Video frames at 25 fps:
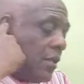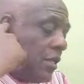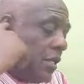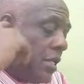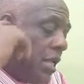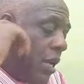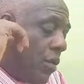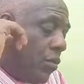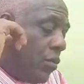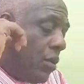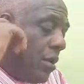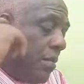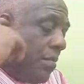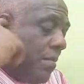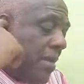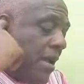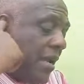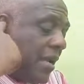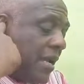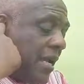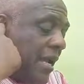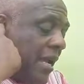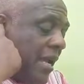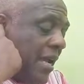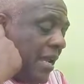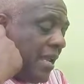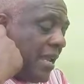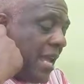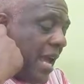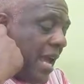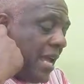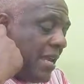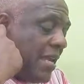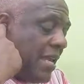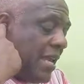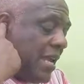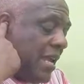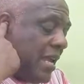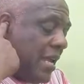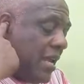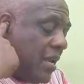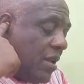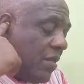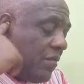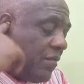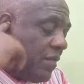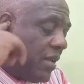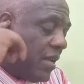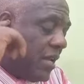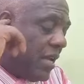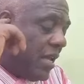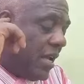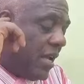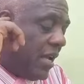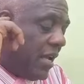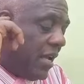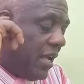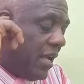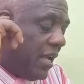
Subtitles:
they will make it at the end of the day